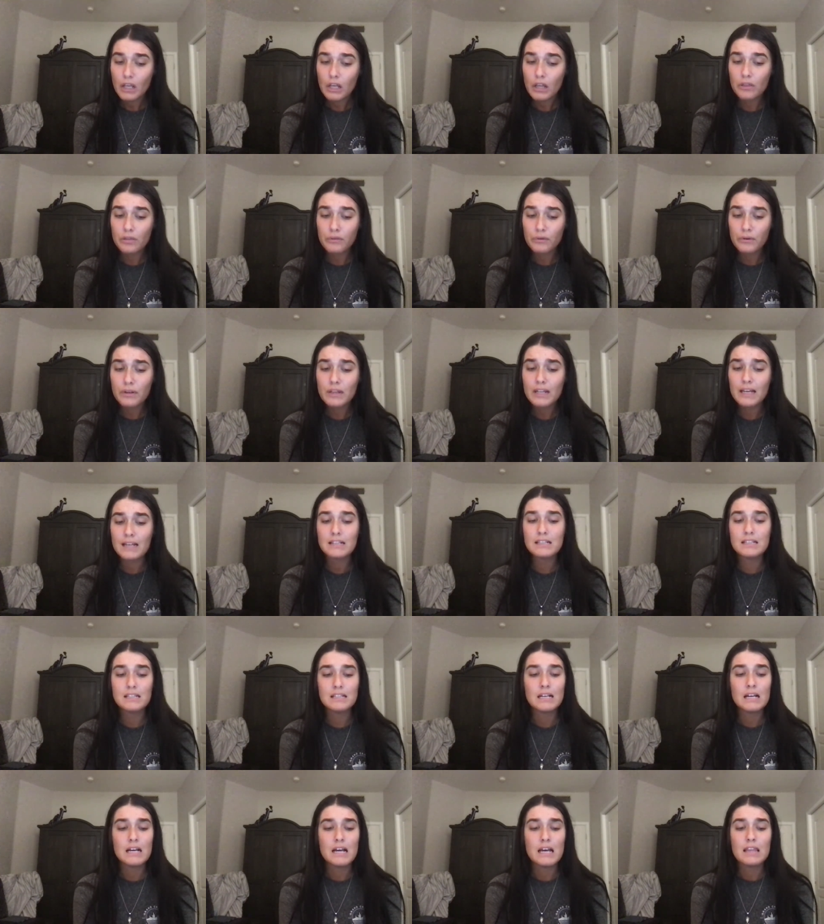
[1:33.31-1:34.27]
Through this,
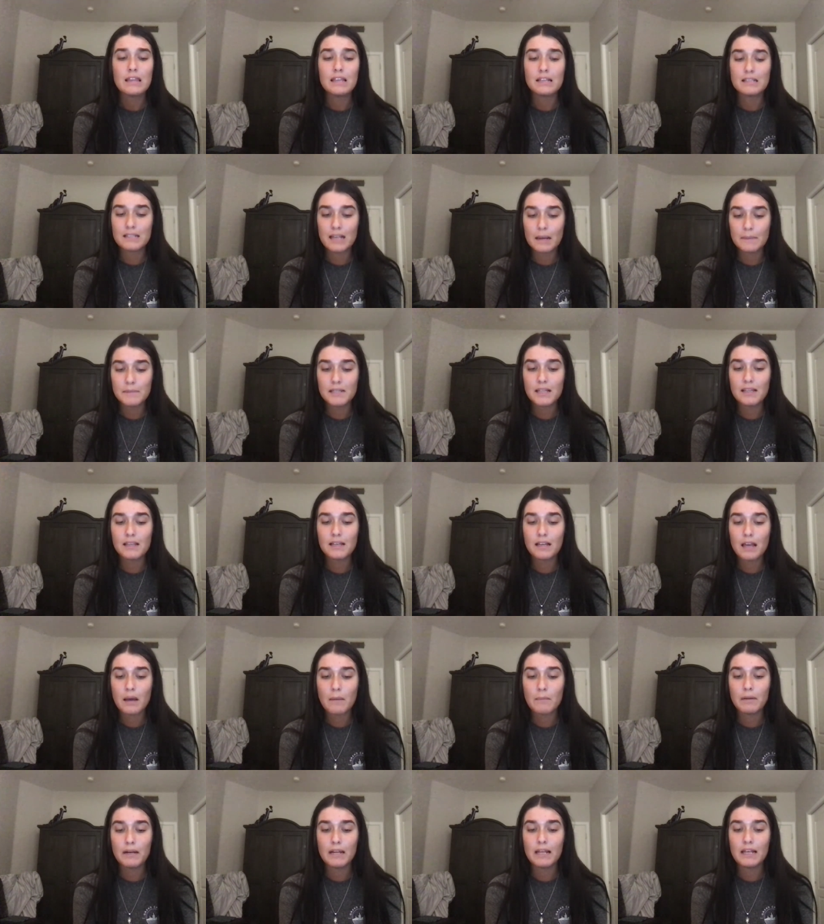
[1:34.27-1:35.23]
the steps that the
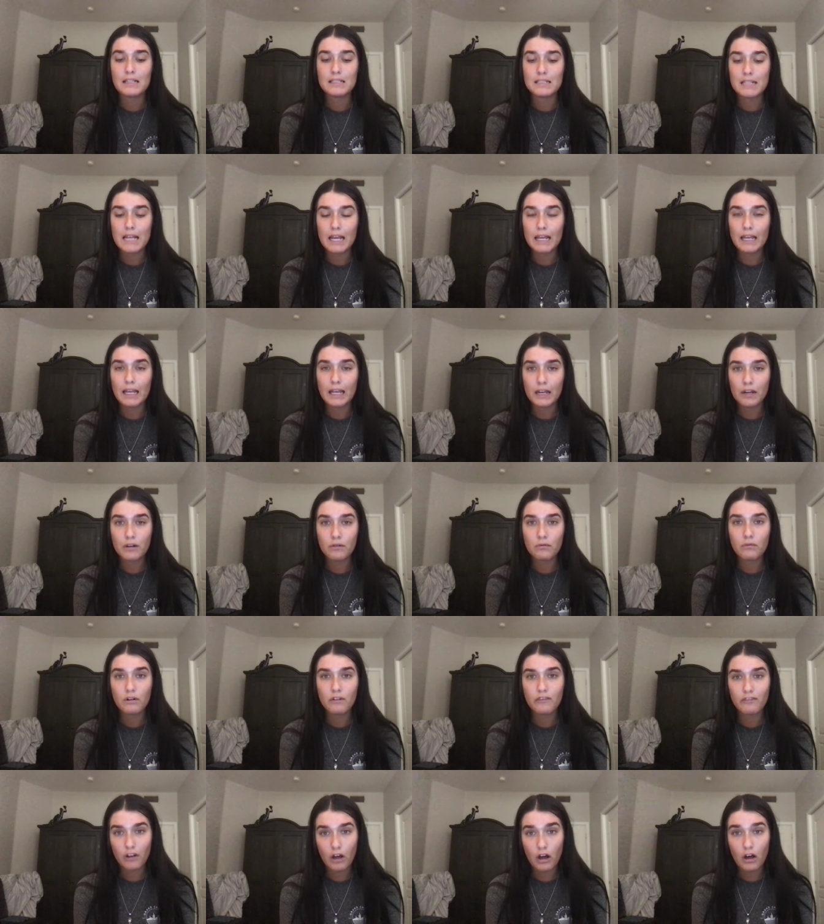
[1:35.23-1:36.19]
company has taken
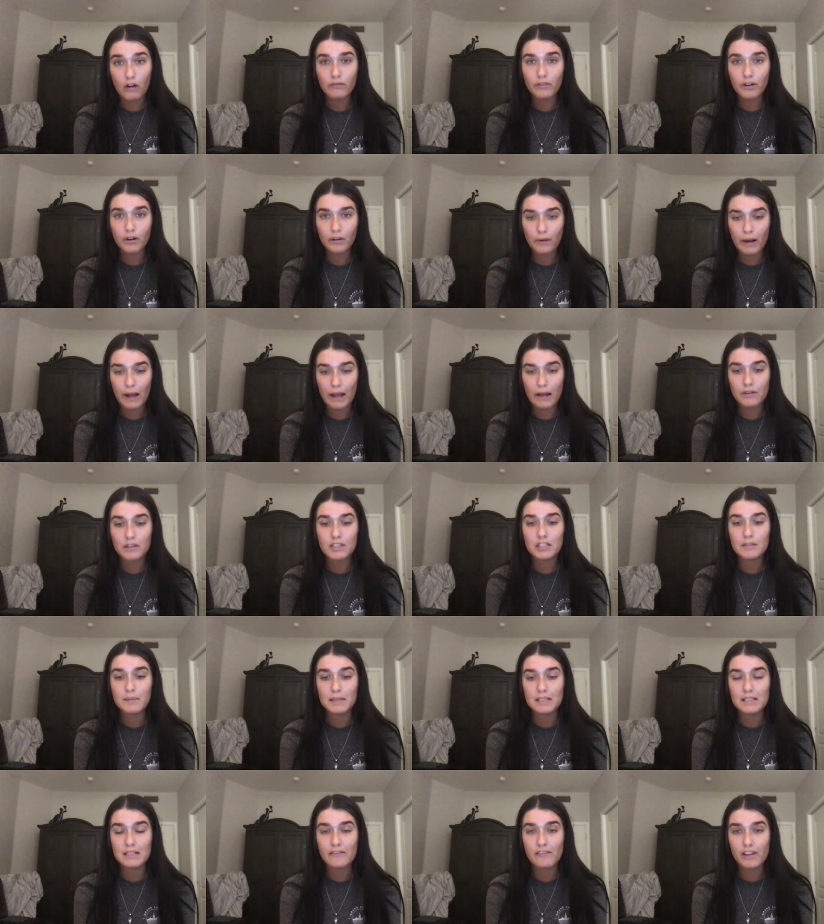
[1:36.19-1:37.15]
revolve around
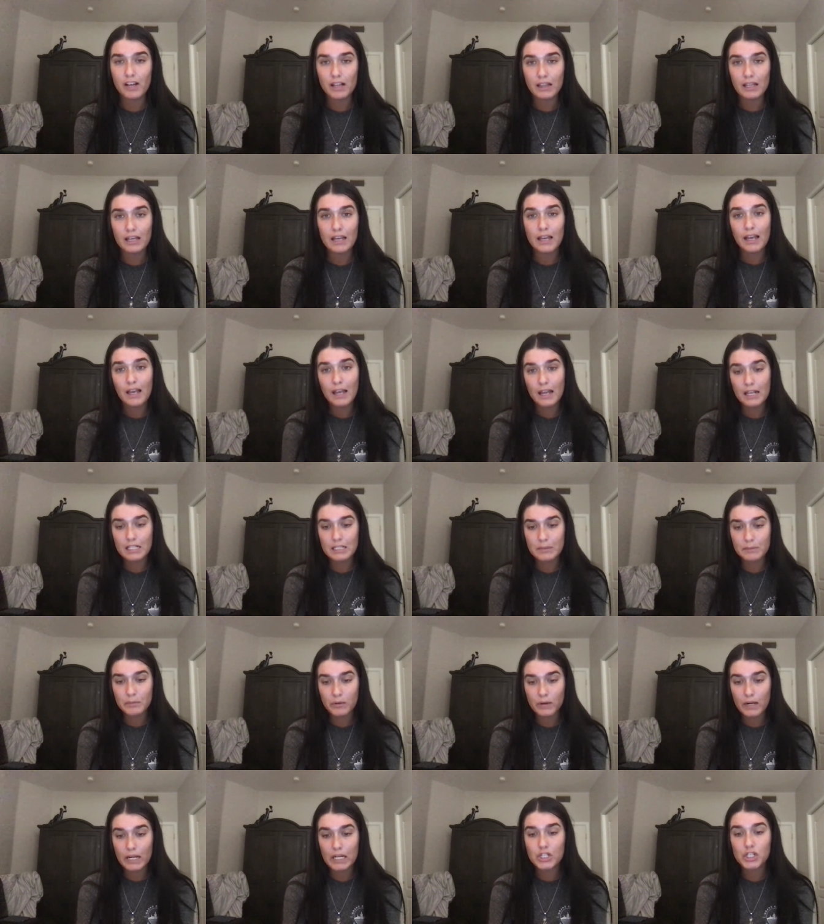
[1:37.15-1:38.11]
specifically
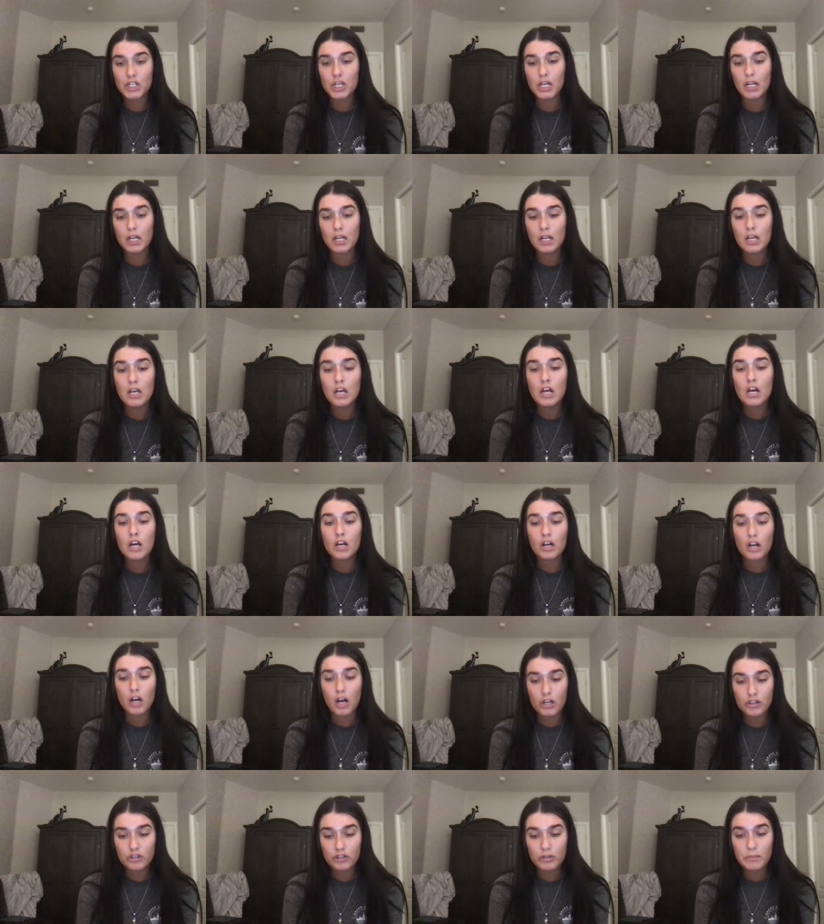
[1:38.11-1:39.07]
inspiration,
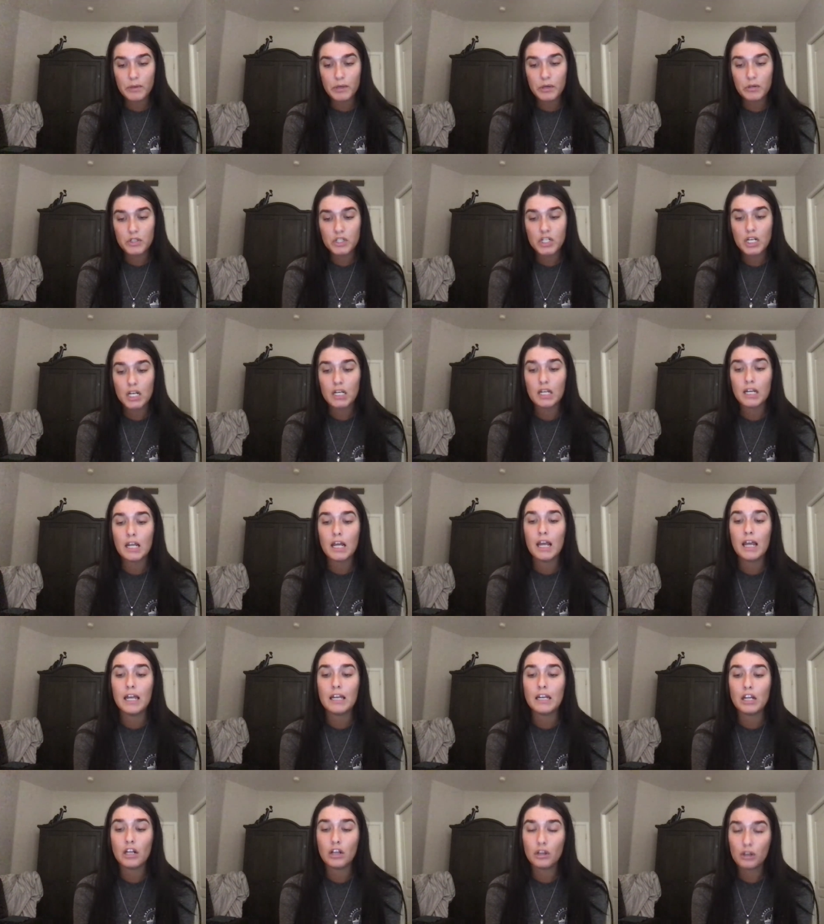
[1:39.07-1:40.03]
contribution,
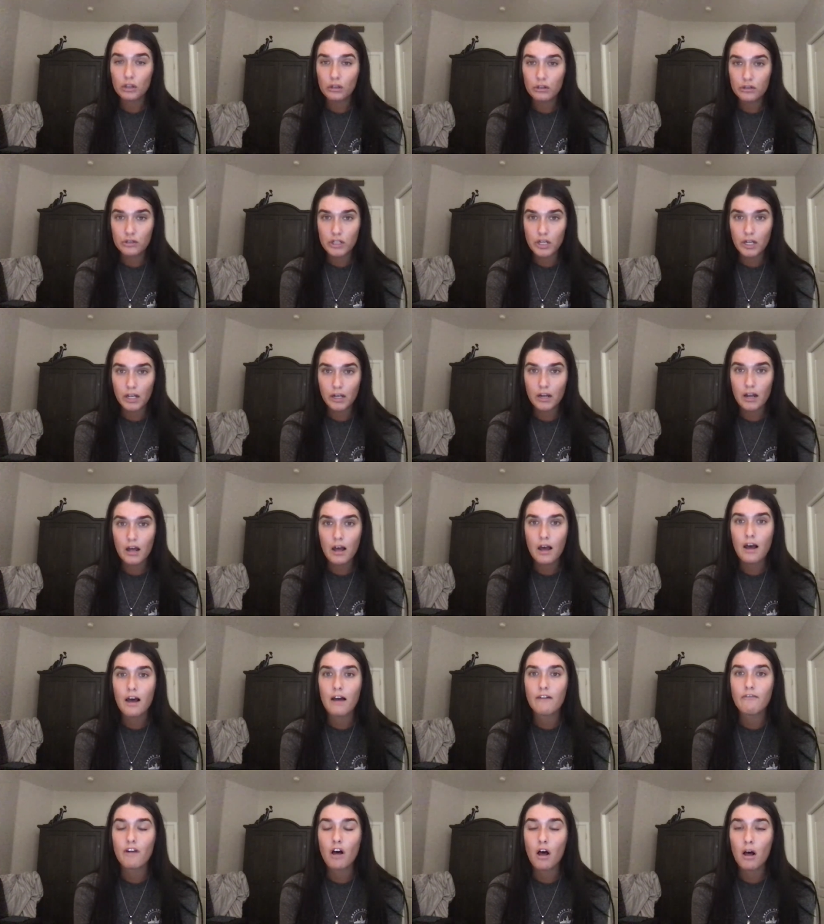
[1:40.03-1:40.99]
and inclusion
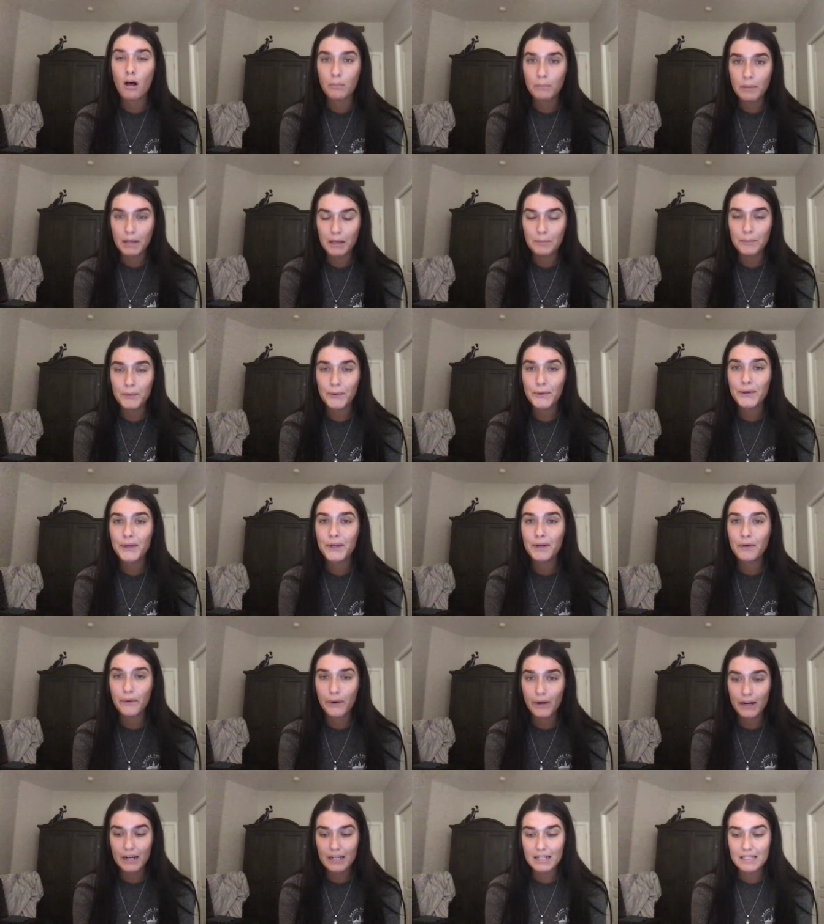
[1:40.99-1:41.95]
of all people and
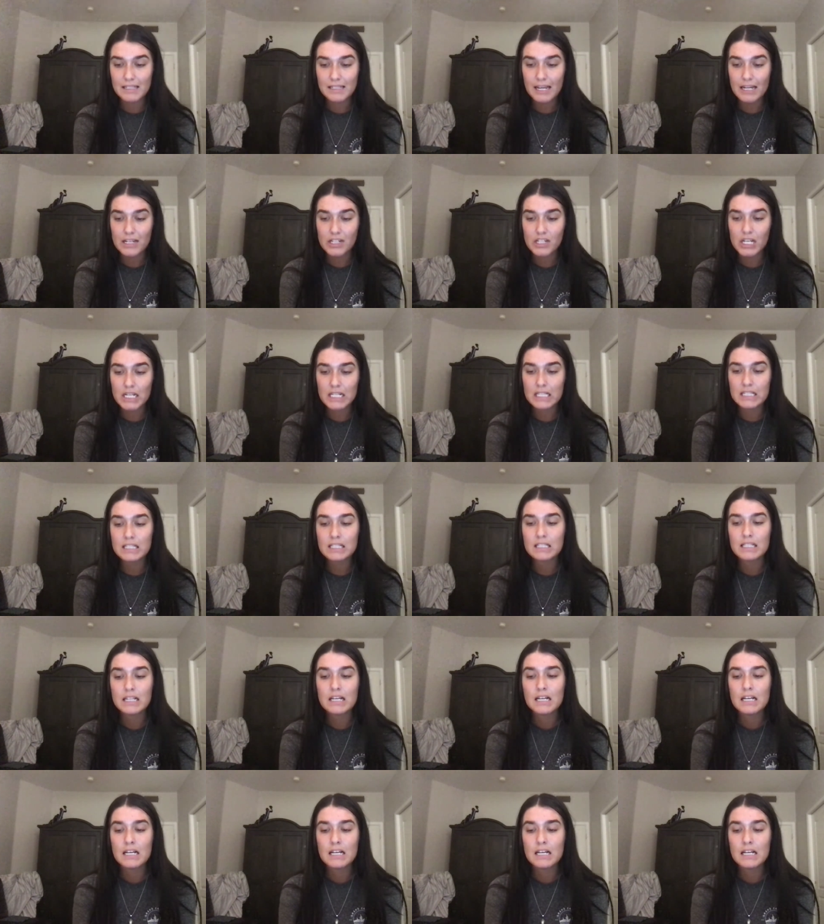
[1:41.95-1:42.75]
organizations